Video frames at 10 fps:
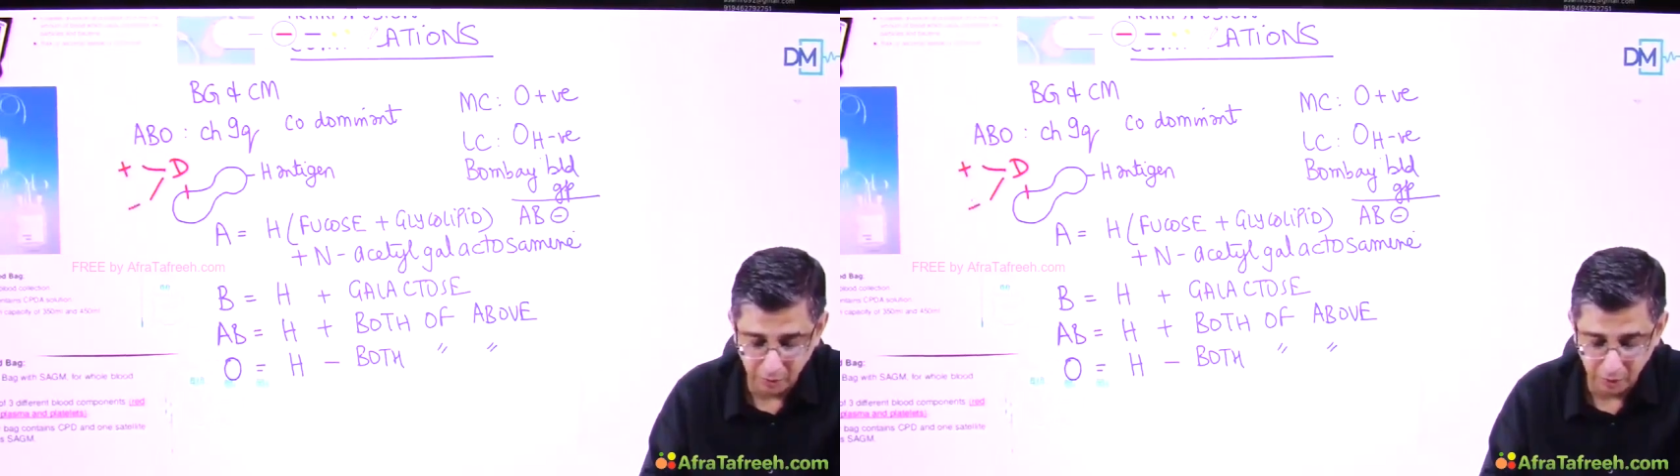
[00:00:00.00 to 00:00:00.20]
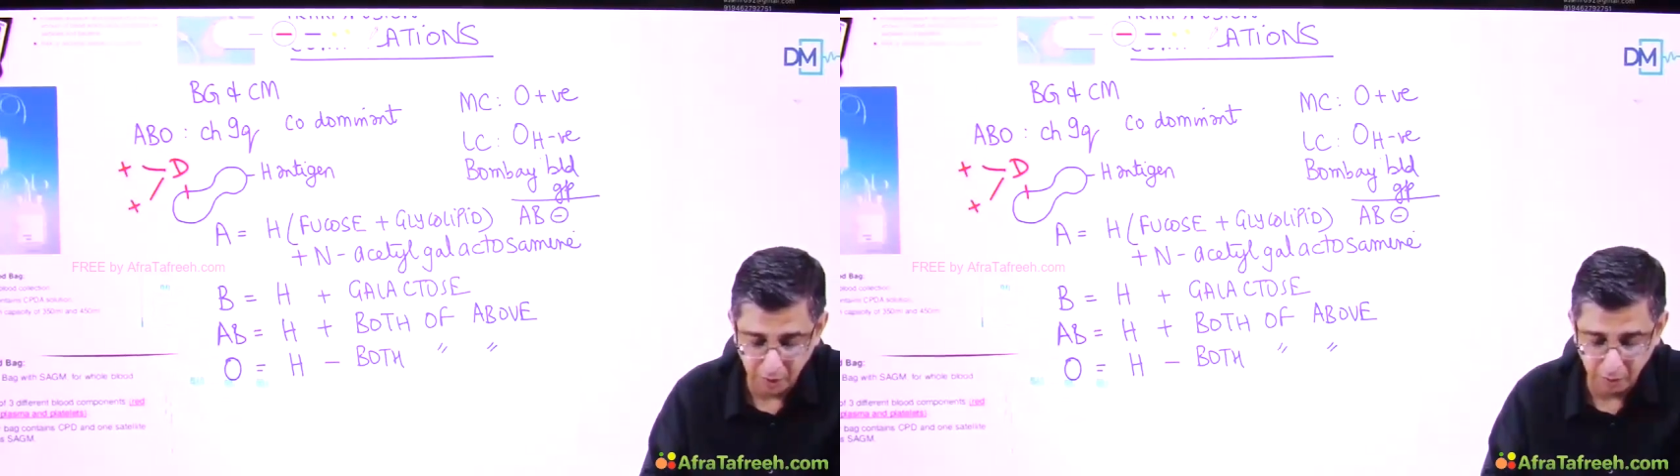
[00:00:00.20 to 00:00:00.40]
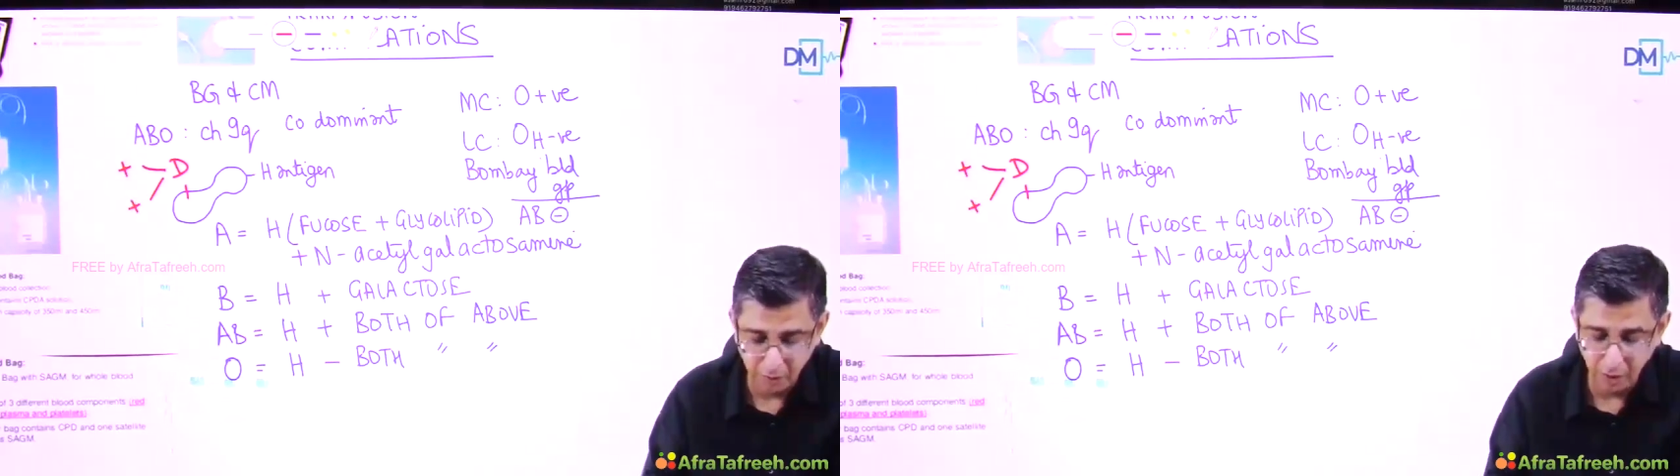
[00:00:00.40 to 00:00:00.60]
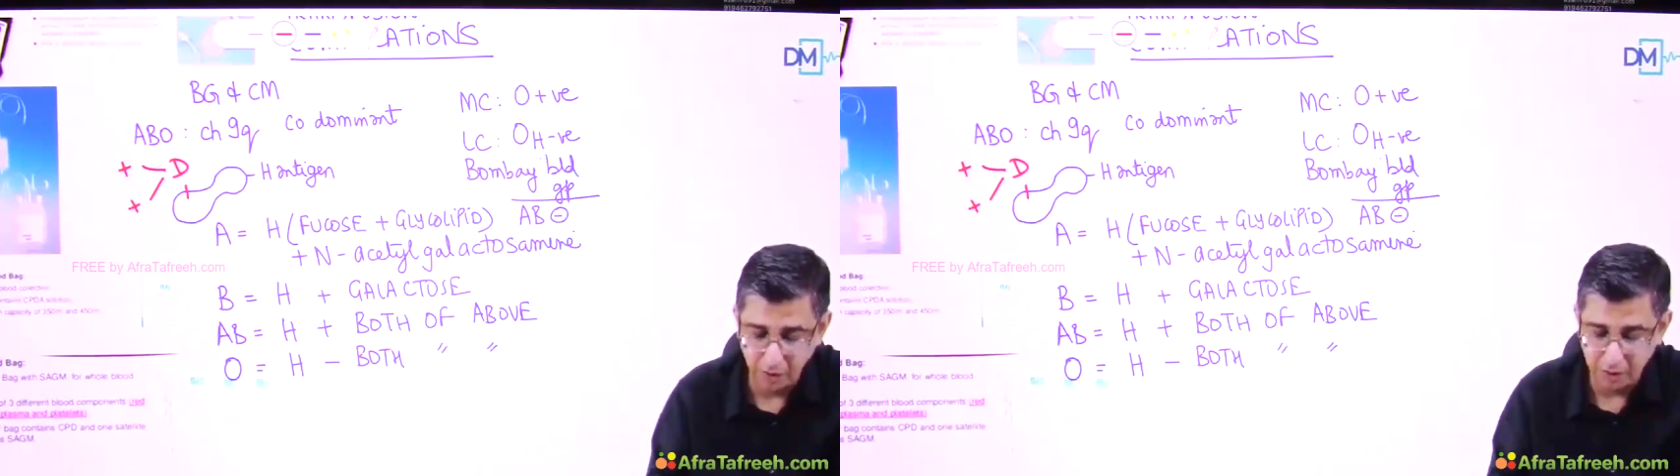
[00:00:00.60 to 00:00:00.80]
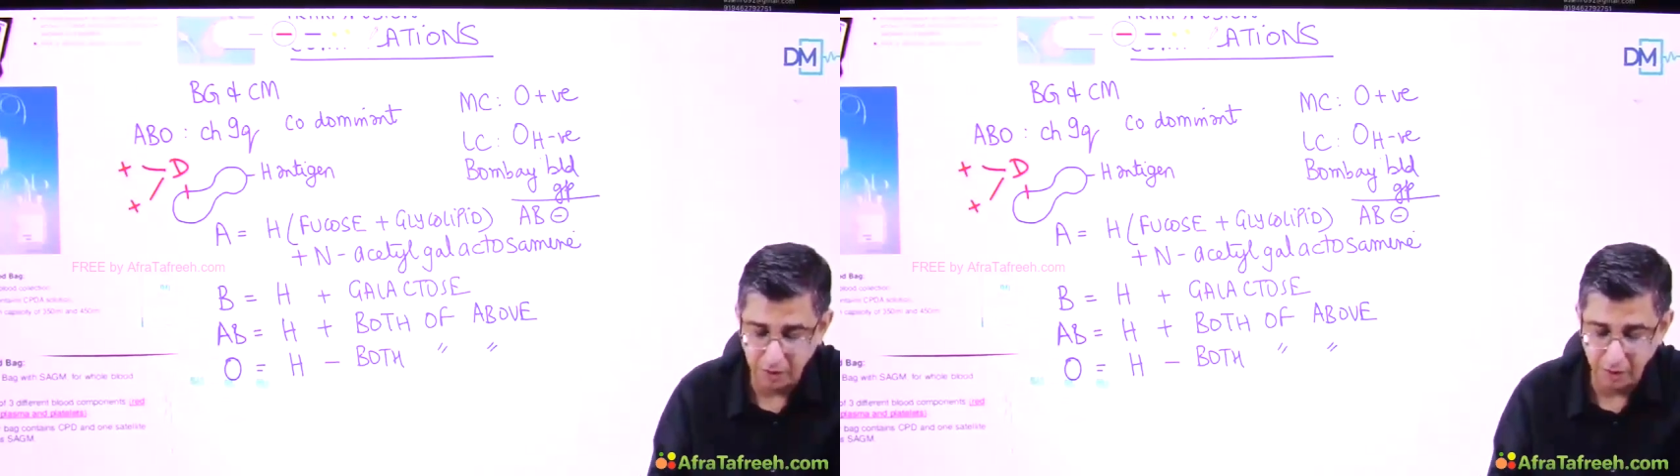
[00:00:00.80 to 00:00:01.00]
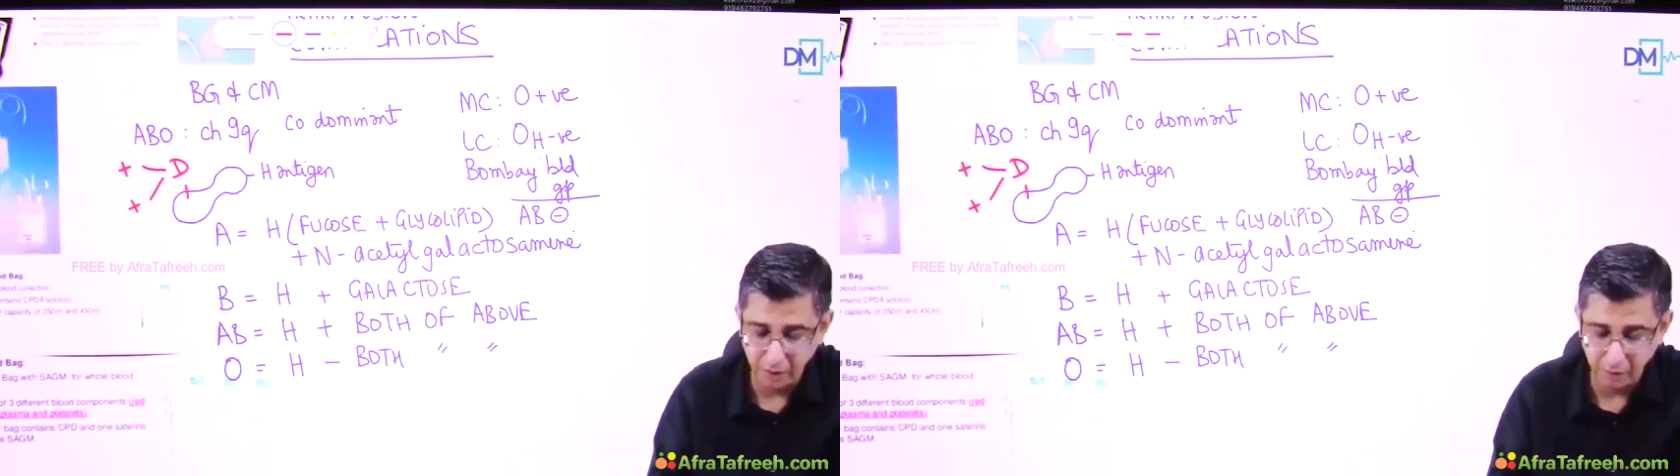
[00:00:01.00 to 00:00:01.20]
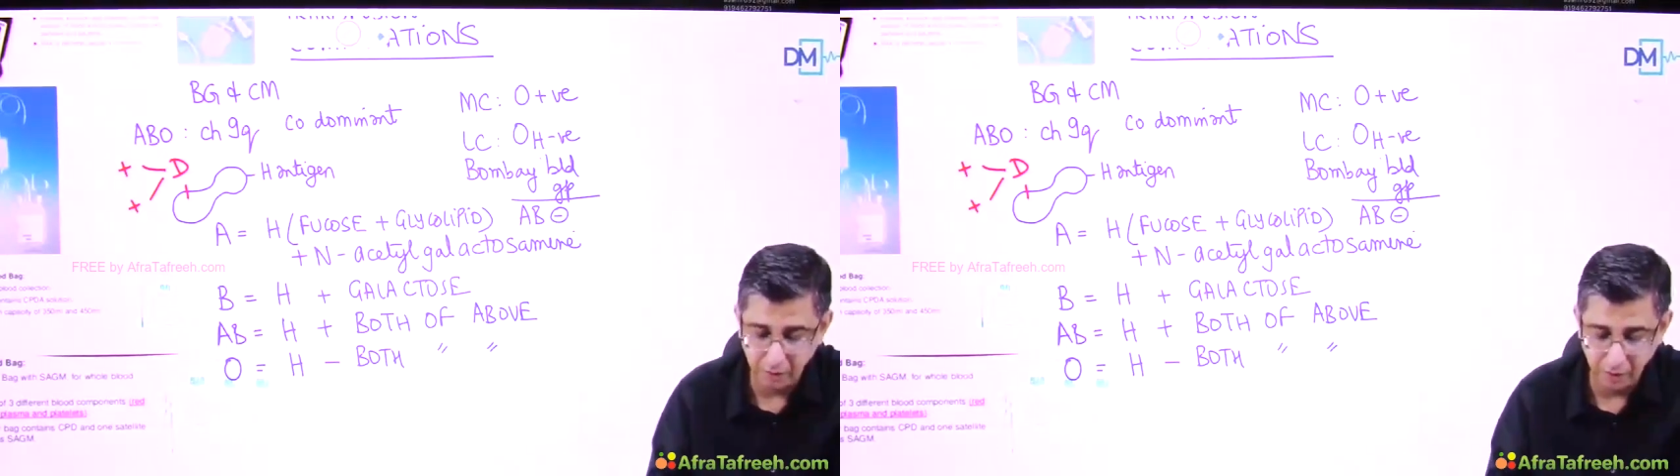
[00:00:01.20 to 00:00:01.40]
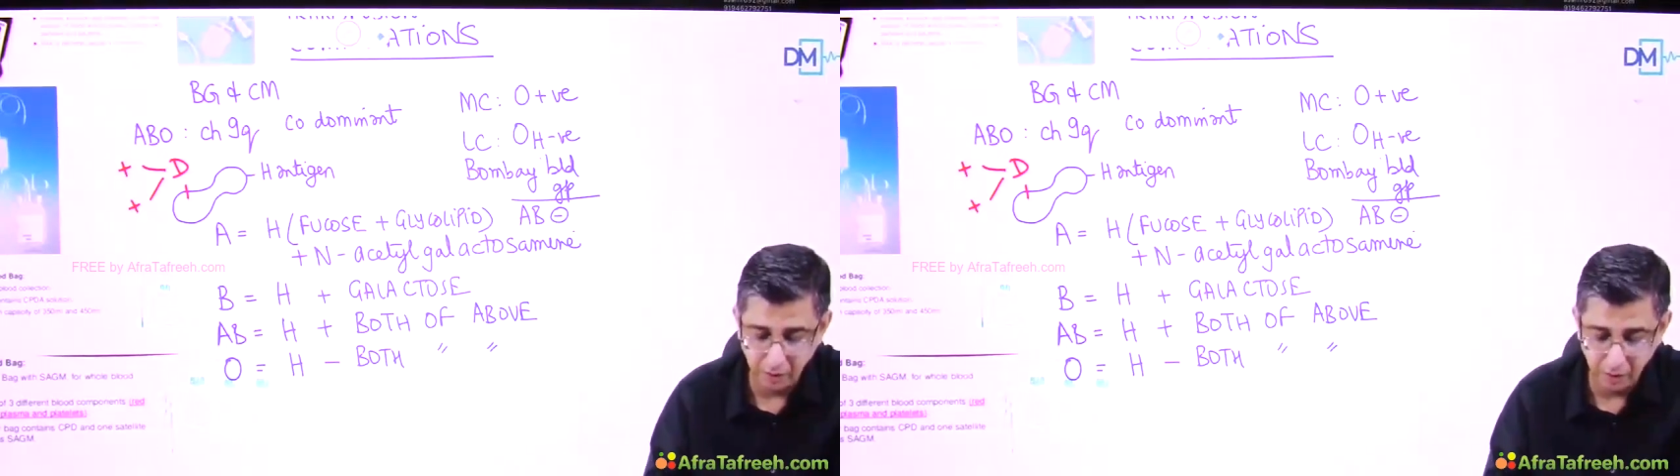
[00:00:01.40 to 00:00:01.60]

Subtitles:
or can be RH negative.